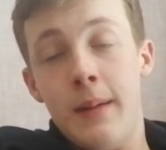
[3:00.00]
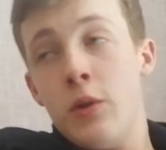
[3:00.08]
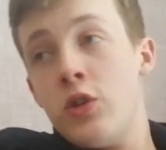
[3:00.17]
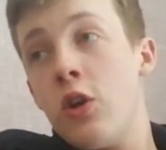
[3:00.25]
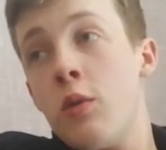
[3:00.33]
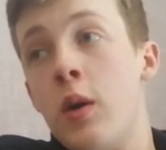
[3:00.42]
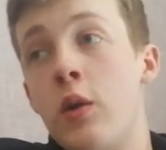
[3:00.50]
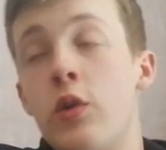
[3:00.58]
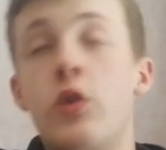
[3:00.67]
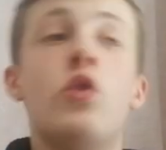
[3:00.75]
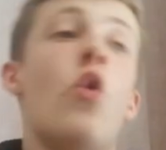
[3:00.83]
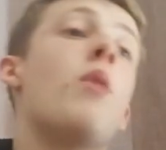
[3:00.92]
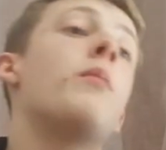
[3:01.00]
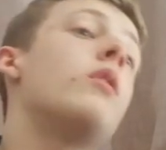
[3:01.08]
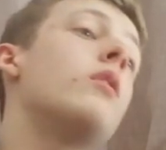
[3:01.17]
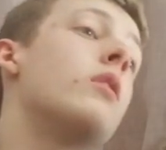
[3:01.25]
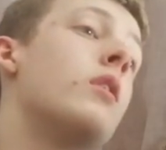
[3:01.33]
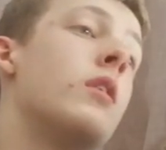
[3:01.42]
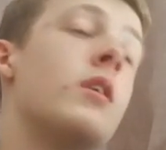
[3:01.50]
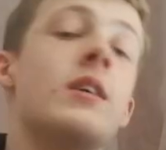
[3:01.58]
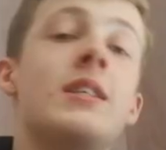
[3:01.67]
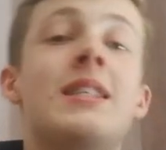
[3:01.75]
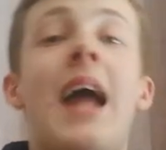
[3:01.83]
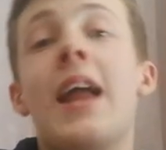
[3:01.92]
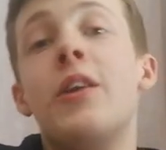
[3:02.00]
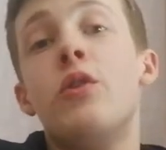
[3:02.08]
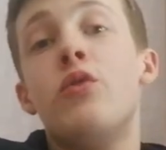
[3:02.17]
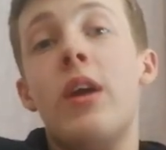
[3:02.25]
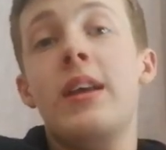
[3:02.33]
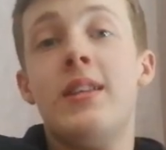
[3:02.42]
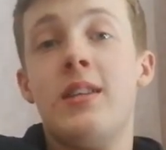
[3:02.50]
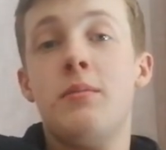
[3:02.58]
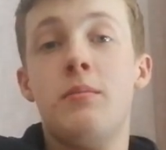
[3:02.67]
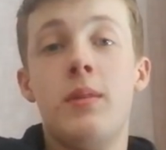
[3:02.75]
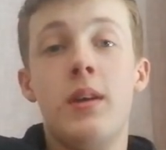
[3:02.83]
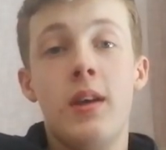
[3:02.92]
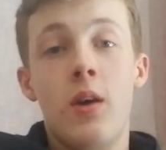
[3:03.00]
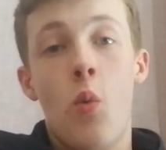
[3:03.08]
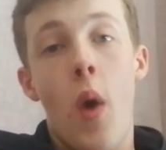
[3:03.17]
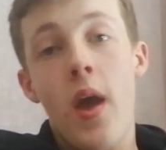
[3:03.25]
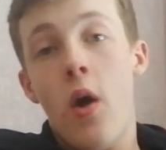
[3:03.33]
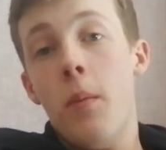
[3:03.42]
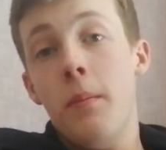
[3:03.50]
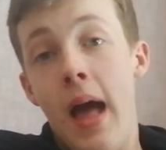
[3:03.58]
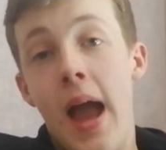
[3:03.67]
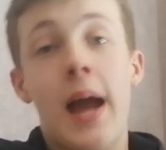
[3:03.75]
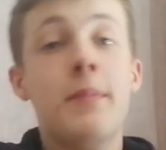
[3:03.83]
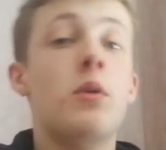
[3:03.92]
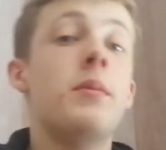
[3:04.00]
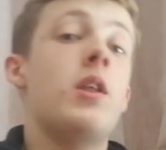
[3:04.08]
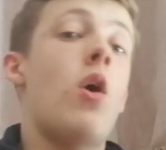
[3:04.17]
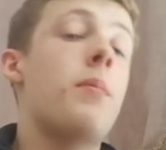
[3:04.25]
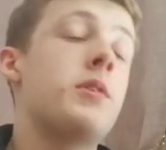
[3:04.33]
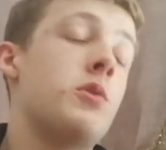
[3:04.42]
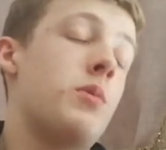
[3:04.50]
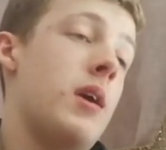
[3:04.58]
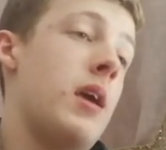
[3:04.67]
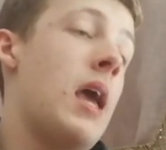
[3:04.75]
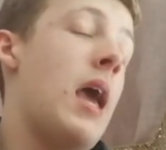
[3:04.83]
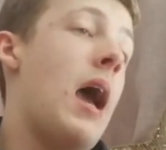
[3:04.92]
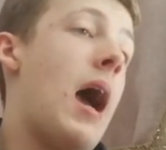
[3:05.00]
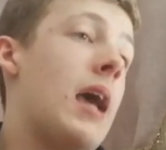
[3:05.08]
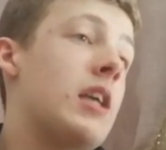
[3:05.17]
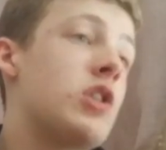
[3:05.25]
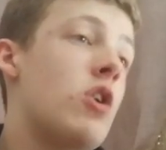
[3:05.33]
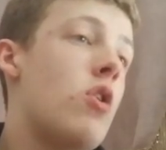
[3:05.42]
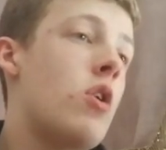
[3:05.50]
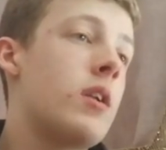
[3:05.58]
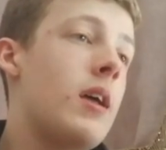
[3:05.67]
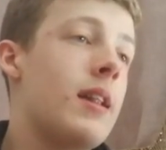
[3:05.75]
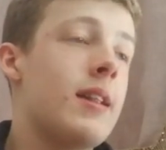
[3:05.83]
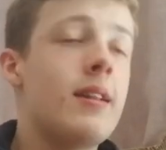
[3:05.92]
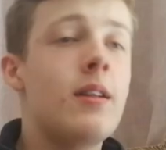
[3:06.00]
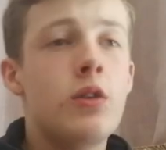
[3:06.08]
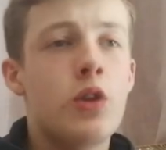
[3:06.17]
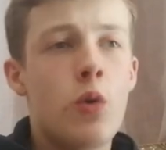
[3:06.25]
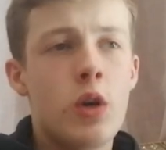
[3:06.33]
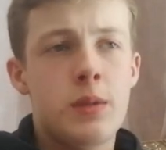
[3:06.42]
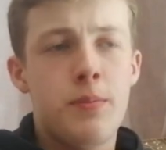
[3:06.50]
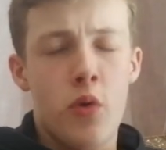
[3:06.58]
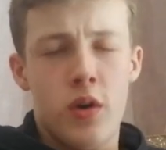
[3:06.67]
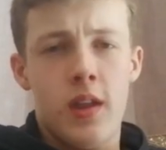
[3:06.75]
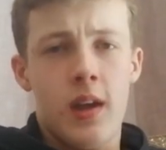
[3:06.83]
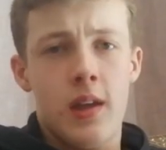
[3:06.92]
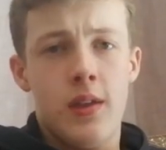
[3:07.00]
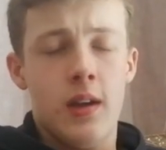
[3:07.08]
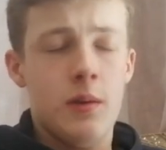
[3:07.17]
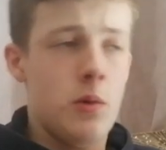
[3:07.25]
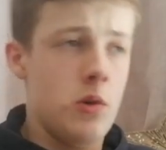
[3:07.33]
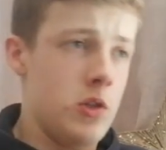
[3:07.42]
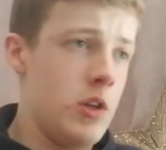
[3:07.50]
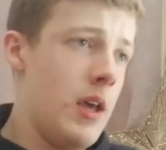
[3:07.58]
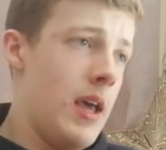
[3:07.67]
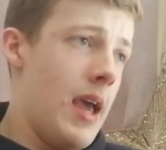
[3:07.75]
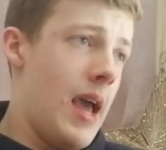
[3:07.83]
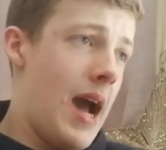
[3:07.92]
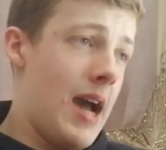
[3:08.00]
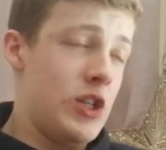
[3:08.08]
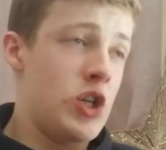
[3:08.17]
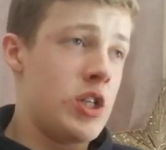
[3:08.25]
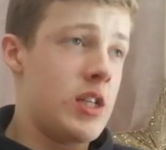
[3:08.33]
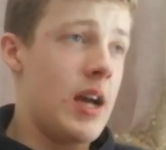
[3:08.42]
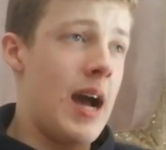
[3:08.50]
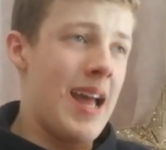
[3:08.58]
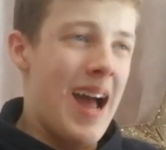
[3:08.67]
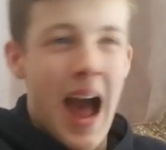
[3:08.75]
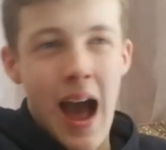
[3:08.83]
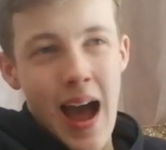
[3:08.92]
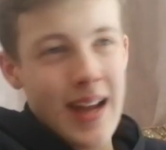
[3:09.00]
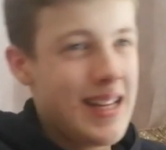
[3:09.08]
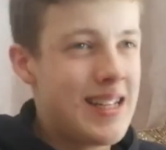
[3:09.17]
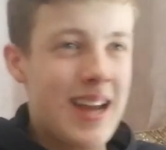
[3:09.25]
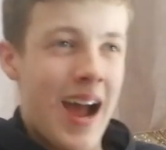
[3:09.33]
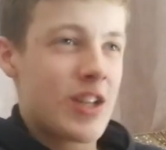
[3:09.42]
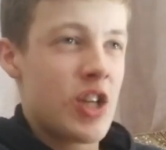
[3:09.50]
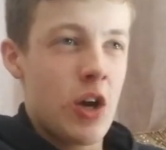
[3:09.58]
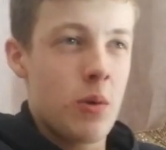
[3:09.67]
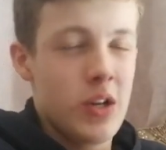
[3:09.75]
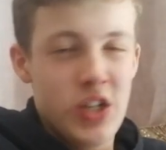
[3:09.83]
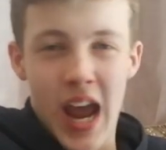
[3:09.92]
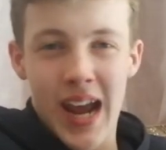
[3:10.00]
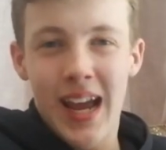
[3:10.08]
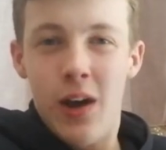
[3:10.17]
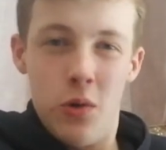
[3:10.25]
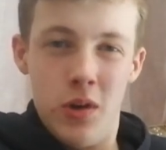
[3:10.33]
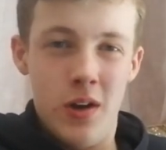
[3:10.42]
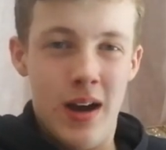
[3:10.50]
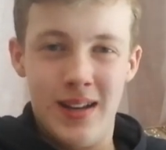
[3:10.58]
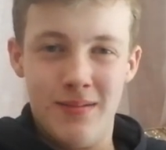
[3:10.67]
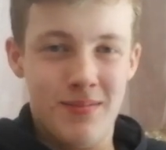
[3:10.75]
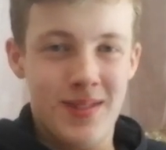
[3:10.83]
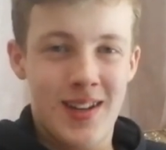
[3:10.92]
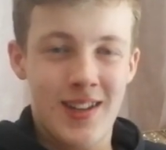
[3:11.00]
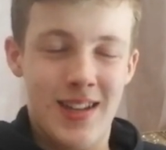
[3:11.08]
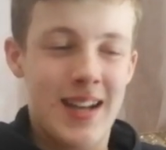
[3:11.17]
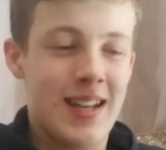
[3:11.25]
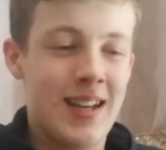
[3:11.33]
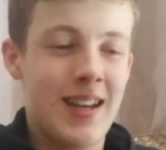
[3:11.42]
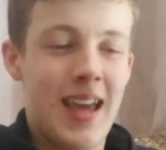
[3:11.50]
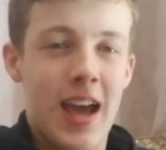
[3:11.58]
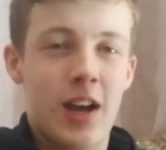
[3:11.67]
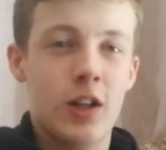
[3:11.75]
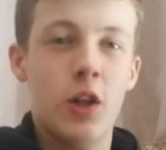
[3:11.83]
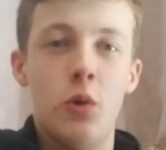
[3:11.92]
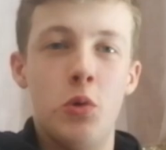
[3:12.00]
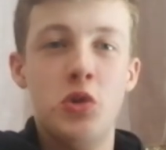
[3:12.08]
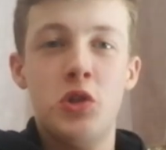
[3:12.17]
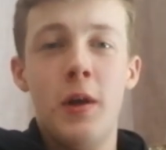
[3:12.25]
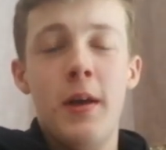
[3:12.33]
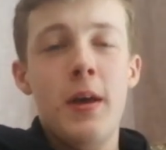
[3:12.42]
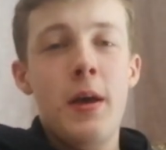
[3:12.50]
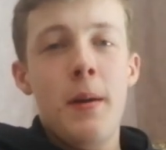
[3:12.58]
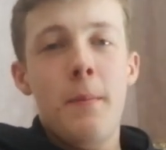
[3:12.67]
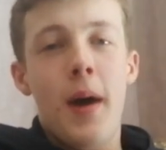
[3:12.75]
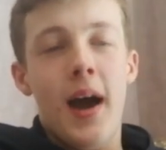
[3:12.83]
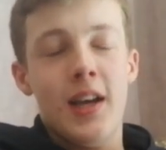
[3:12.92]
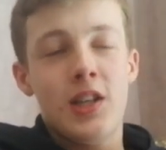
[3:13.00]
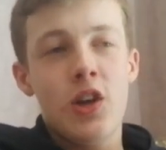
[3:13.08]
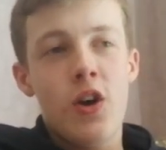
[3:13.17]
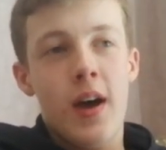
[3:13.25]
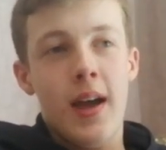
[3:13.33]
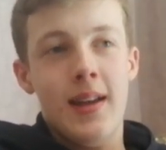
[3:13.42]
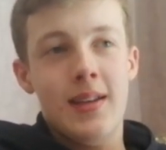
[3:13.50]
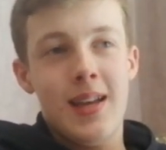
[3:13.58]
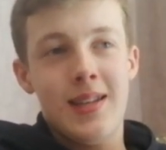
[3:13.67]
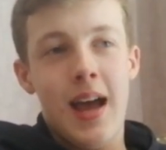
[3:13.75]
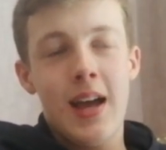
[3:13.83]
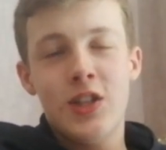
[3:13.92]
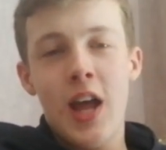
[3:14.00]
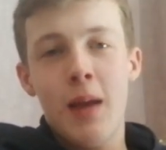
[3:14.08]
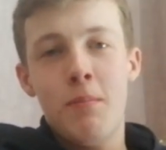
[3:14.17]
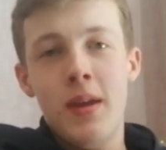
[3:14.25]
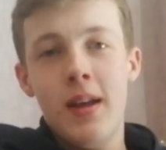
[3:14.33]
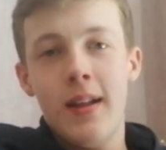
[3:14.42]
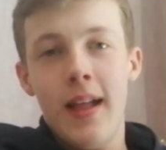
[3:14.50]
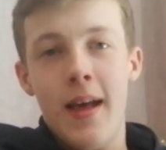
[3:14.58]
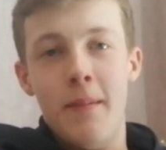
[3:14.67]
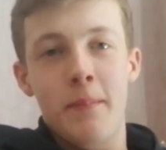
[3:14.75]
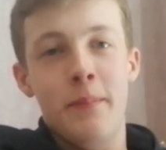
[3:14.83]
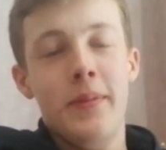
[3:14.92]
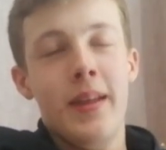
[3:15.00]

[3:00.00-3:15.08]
I'm not talking about normal, standard racism, white on black. I'm talking about the opposite way. I saw on a little notice board thing, I think it was. Just I need to actually go and check it out, because I didn't get close, but I saw it, and it says hashtag BLM,